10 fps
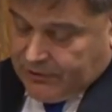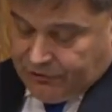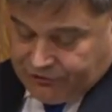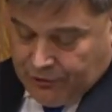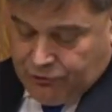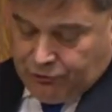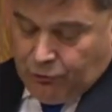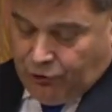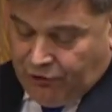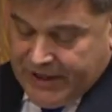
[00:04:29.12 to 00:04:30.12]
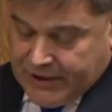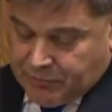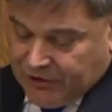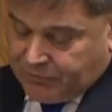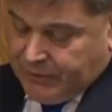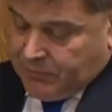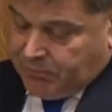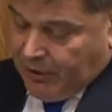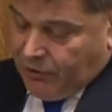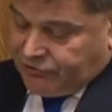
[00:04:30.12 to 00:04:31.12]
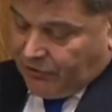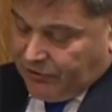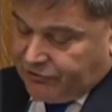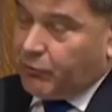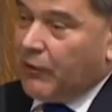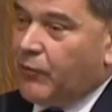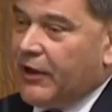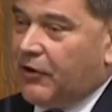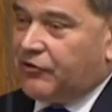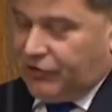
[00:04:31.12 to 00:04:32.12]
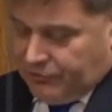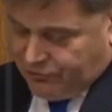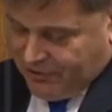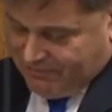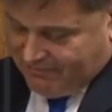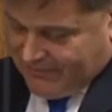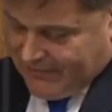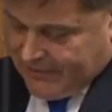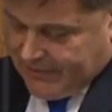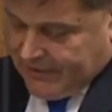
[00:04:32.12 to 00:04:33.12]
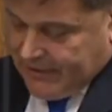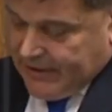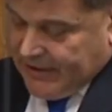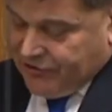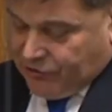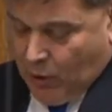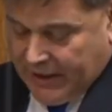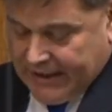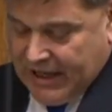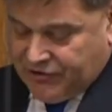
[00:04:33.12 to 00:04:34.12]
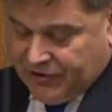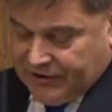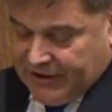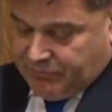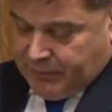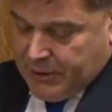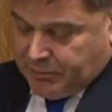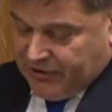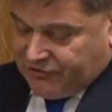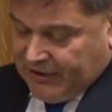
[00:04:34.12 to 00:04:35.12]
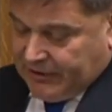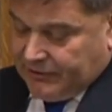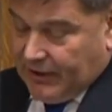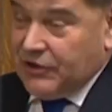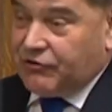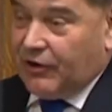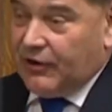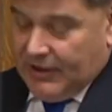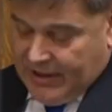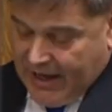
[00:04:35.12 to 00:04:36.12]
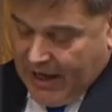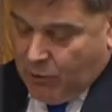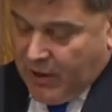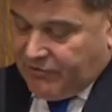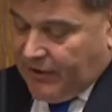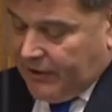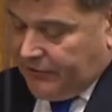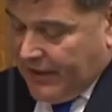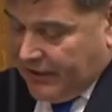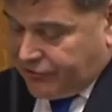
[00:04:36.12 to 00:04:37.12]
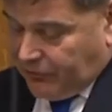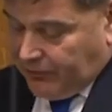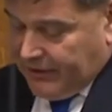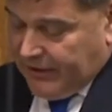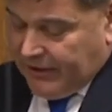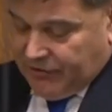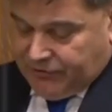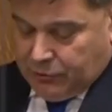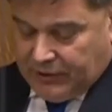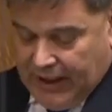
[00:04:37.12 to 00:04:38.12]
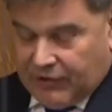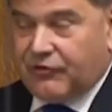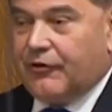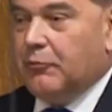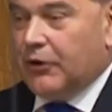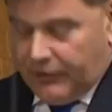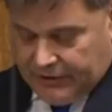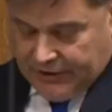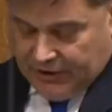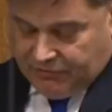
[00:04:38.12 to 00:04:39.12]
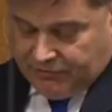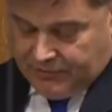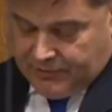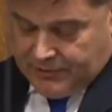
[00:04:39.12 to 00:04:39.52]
"The social creed must be imposed on us when we are children. It is quite easy to give people a second nature, however unnatural, if you catch them early enough."